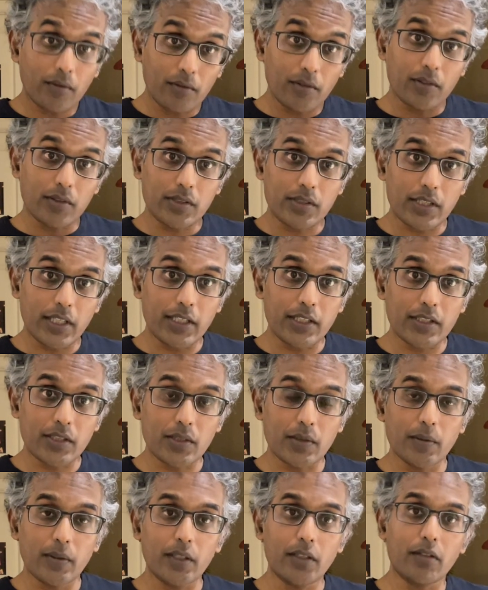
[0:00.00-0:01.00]
those changes
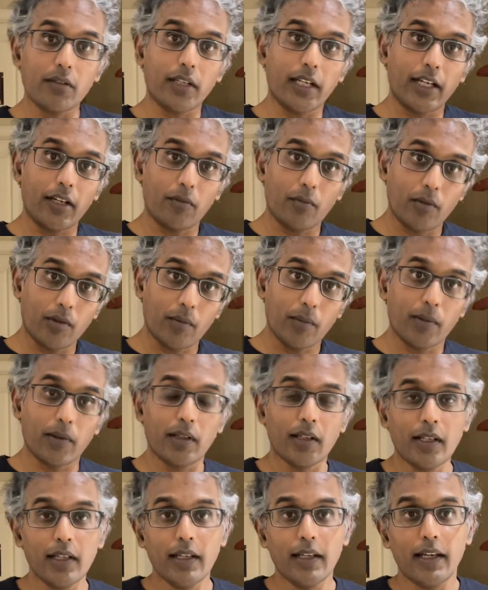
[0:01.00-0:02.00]
over to native
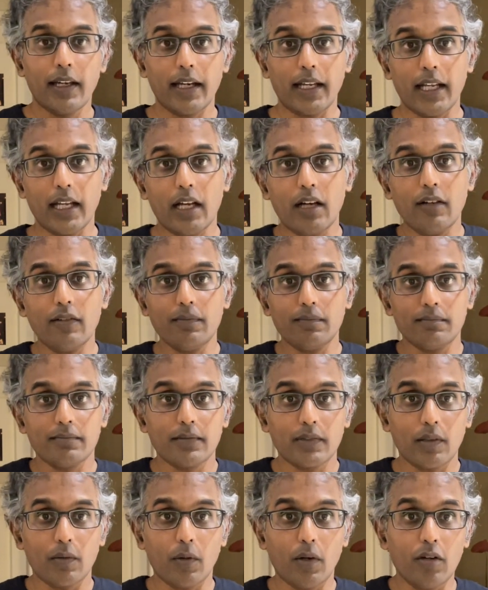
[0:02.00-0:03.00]
mobile. And now,
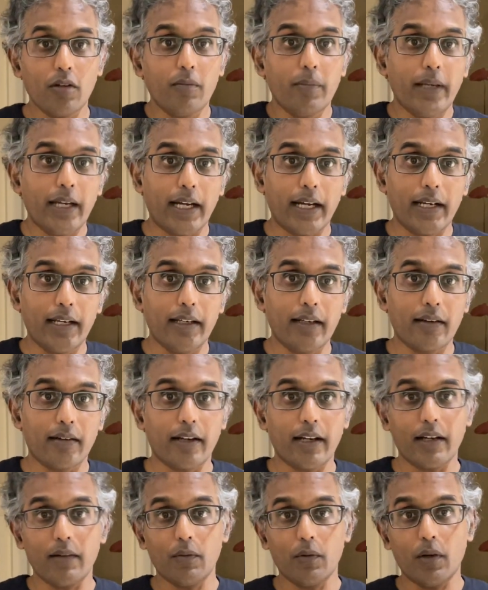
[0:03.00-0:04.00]
what would be ideal,
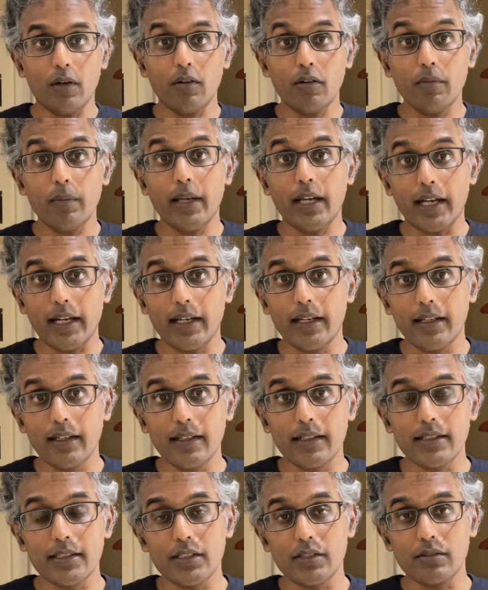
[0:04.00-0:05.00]
right? What would be ideal
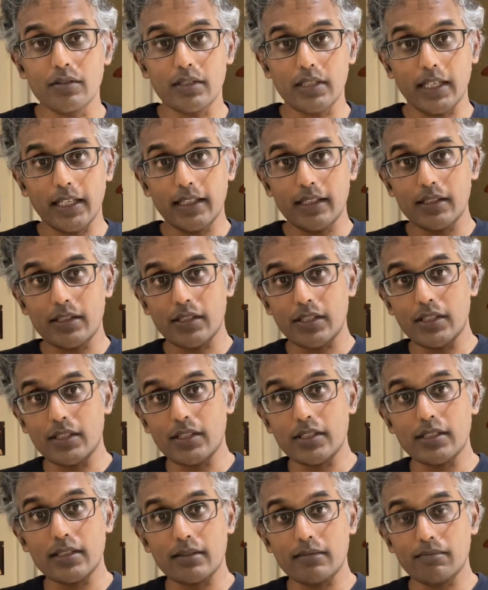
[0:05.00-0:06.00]
is you take the
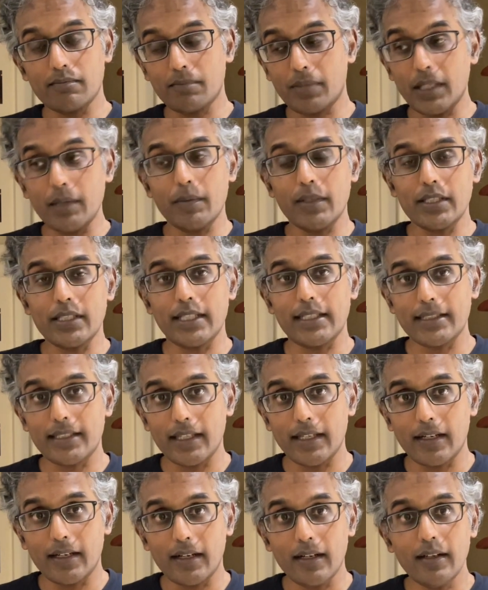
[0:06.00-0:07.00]
changes pretty much as
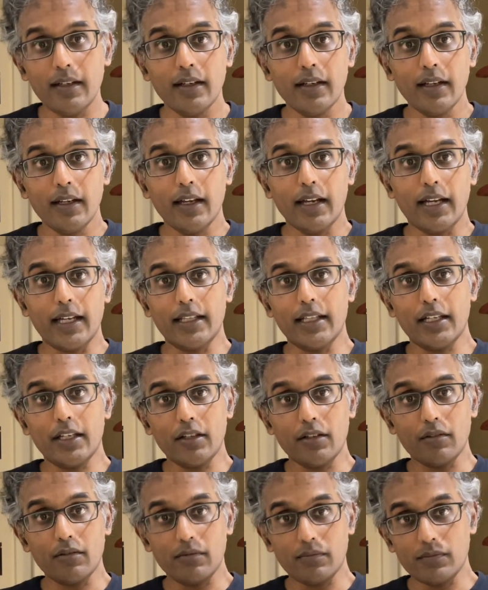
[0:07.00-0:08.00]
they are, and then
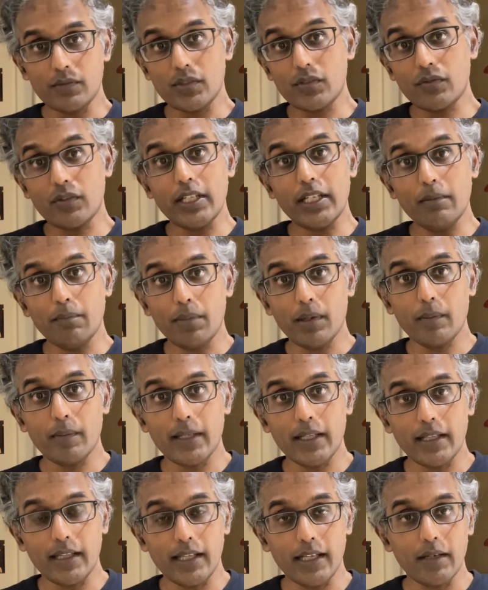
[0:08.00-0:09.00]
you just
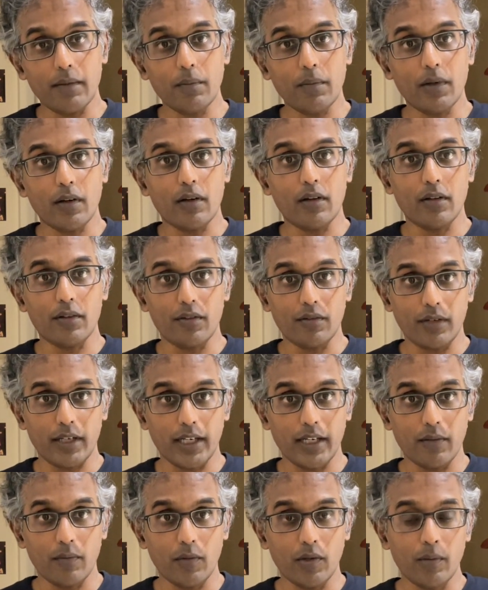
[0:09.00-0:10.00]
re-implement them on your
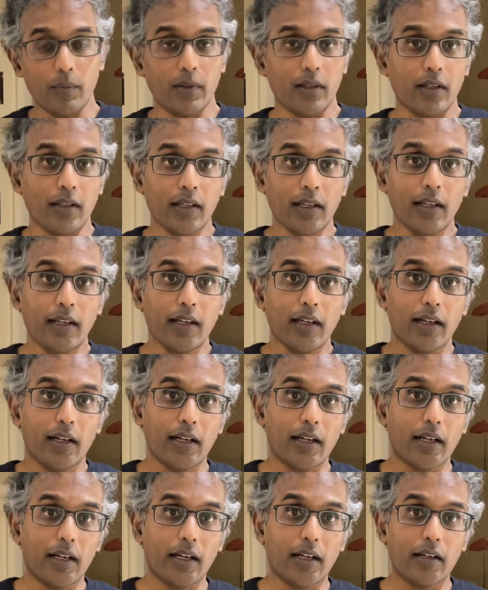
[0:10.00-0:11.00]
native mobile.
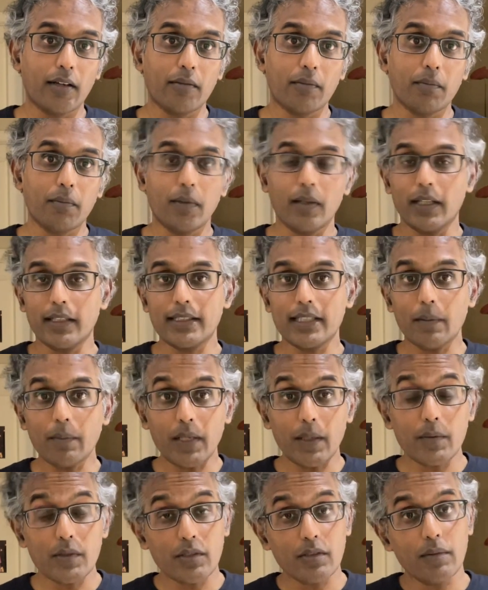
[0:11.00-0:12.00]
Uh, and
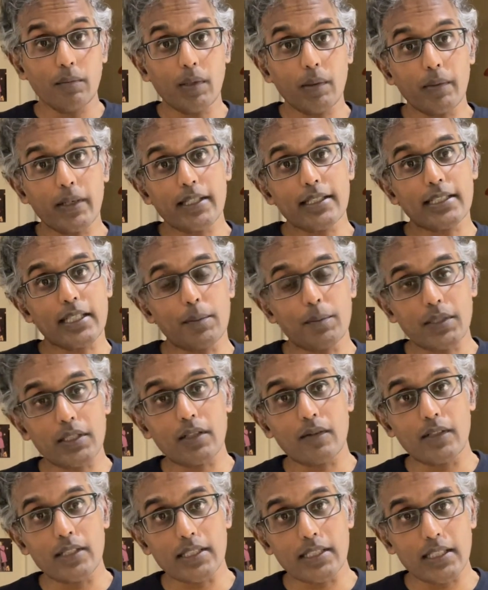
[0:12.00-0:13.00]
sometimes you implement a subset
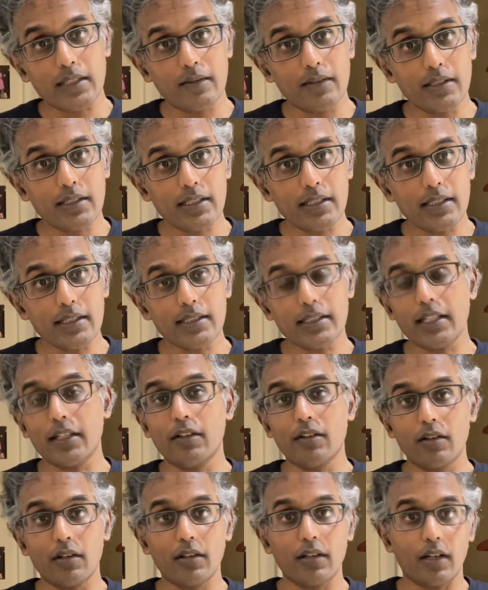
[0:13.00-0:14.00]
of the services, like you
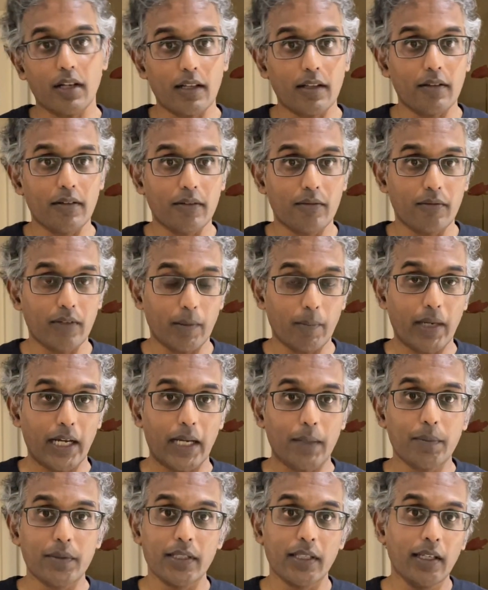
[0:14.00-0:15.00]
go to all of the web
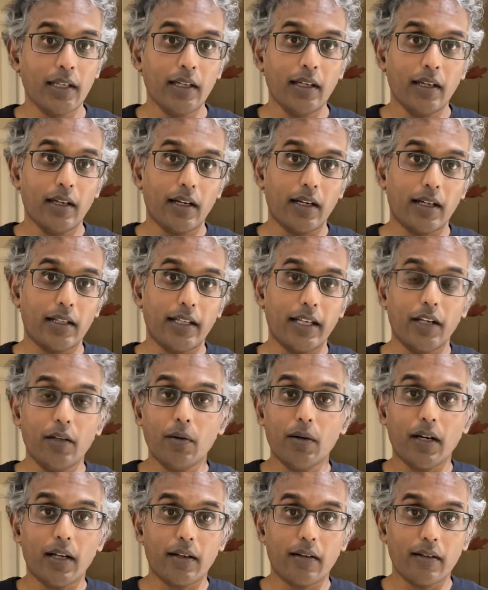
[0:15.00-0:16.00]
apps uh, they do
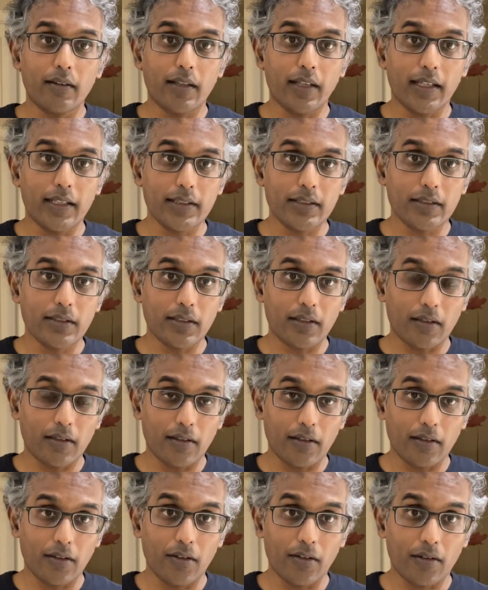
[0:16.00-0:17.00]
100 things
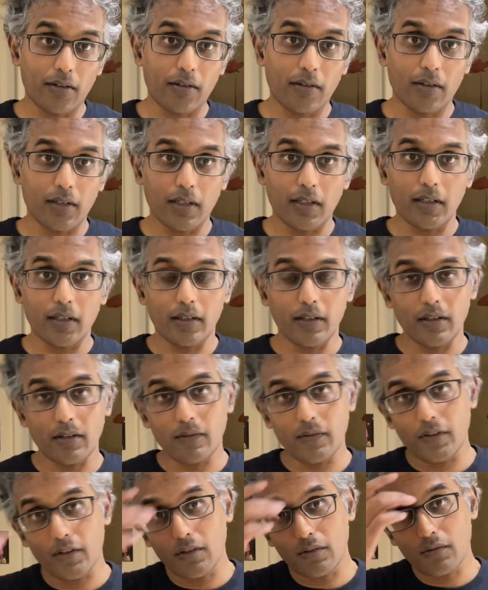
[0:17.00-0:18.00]
on your, uh, you know,
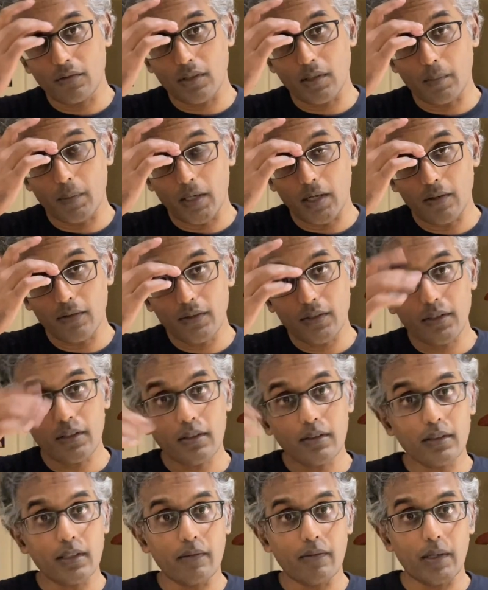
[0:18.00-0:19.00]
if you go to the
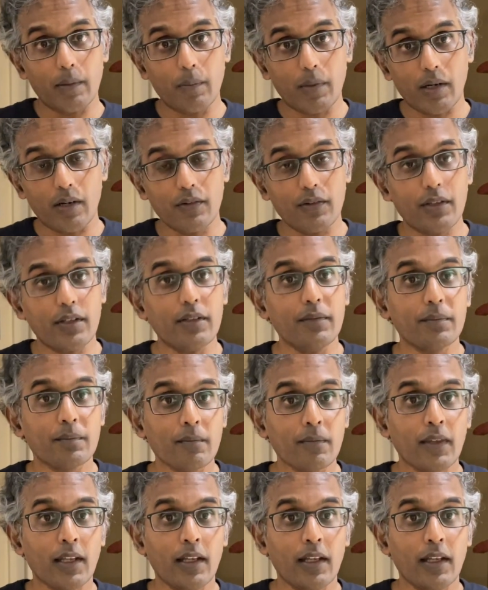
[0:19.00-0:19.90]
browser, the web browser.